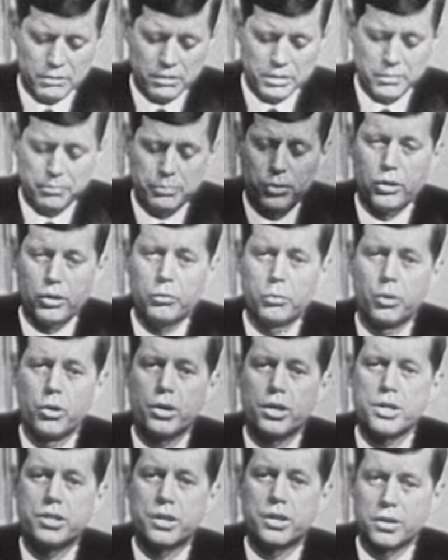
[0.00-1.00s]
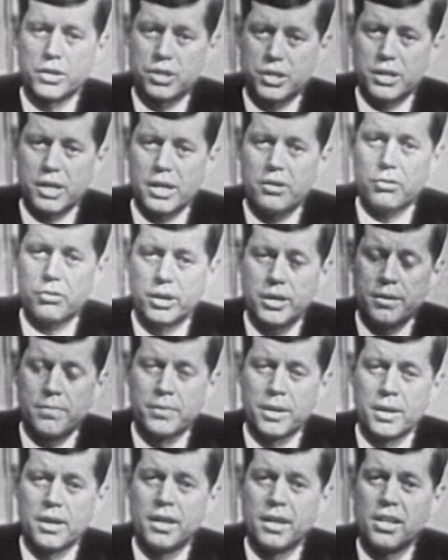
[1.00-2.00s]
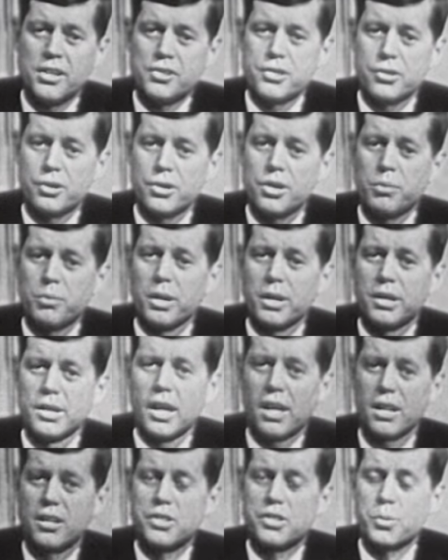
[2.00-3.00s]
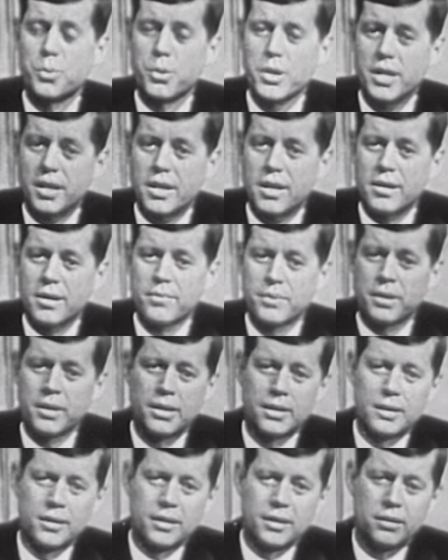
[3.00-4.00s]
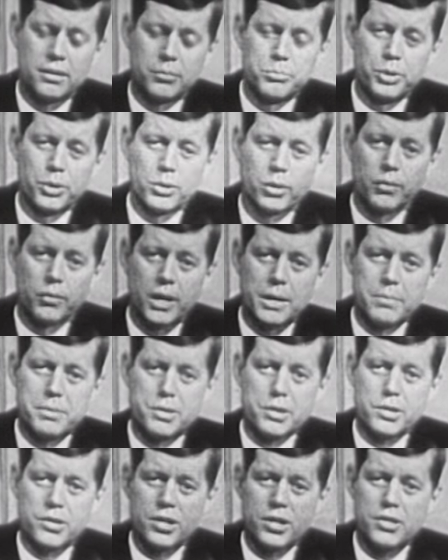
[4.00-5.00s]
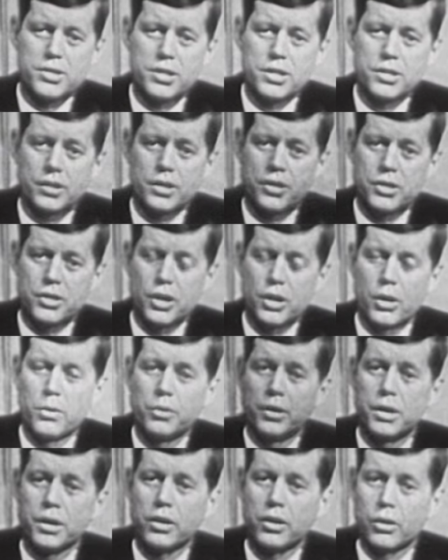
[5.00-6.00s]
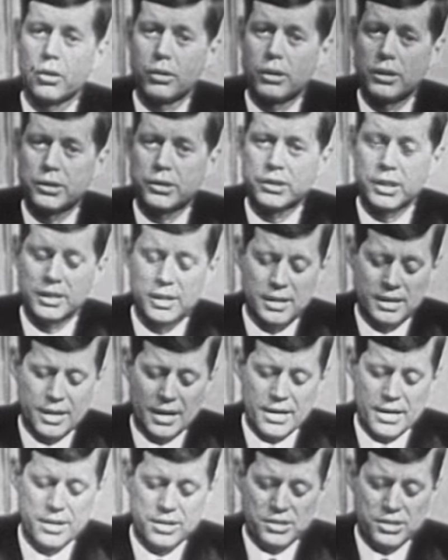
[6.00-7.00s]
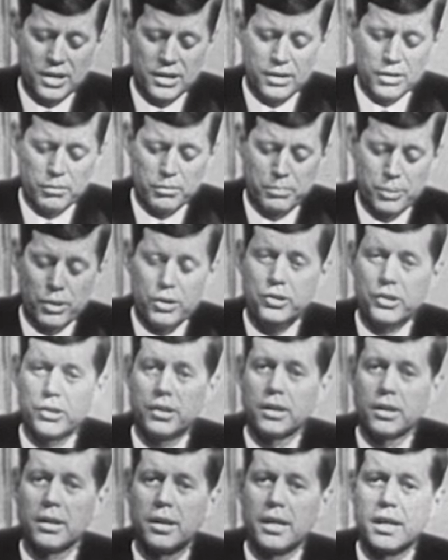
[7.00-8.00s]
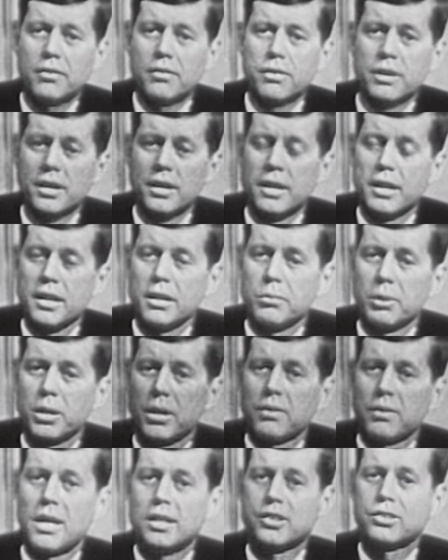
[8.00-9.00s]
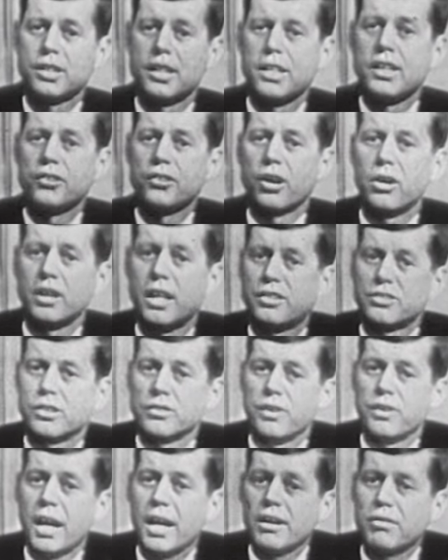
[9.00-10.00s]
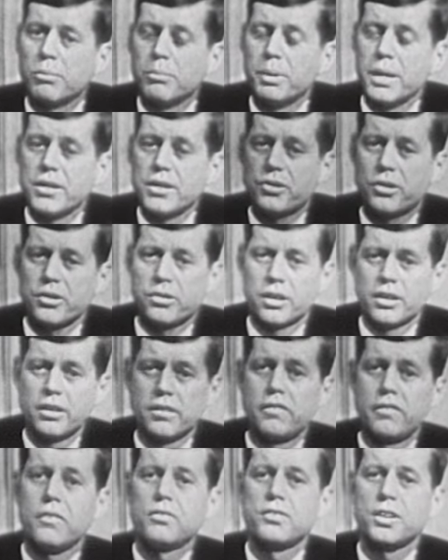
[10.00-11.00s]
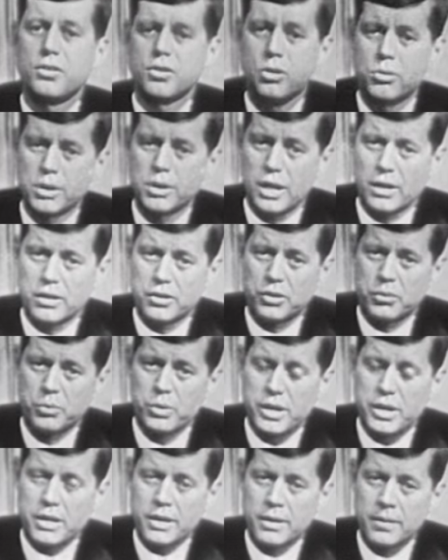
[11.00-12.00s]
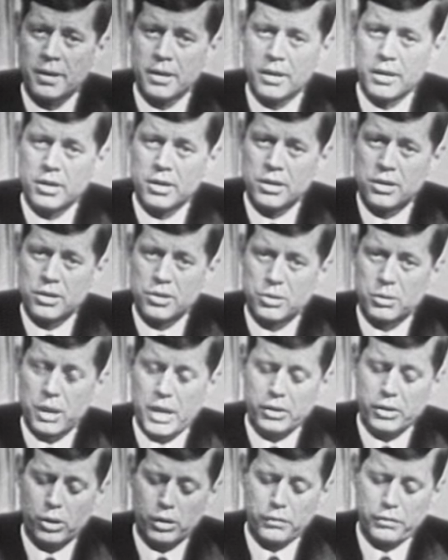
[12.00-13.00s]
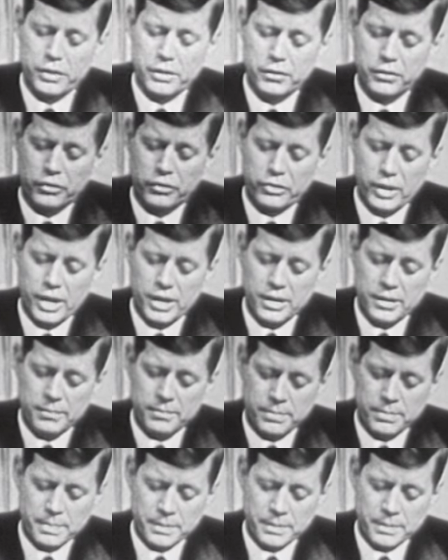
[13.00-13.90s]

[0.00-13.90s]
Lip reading: our unemployed workers in this country is $31 a week. And the Bureau of Labor Statistics has shown that it costs a single person to live in one of our cities on a survival basis $52 a week. So I offered in the Senate